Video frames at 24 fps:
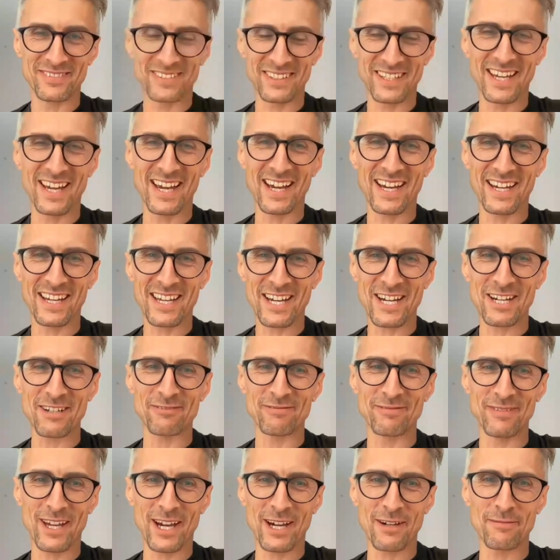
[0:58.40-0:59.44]
Yeah.
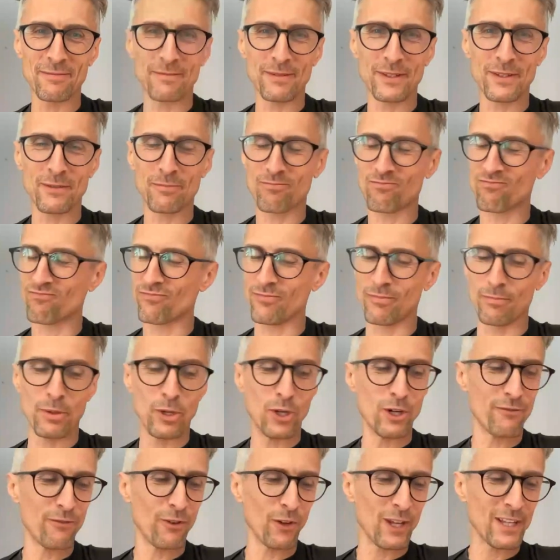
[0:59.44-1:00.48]
It's
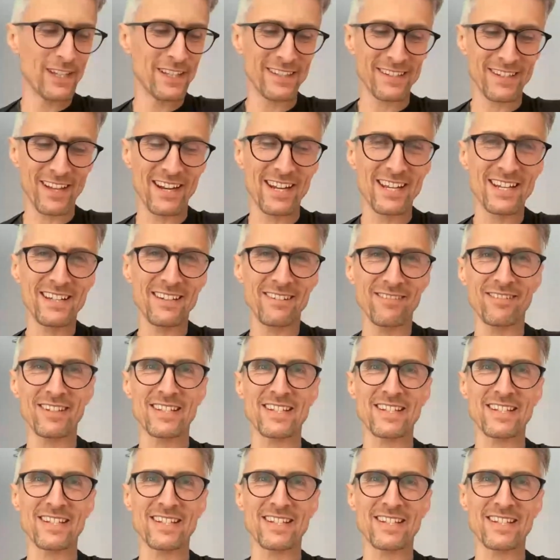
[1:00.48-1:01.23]
beautiful and sunny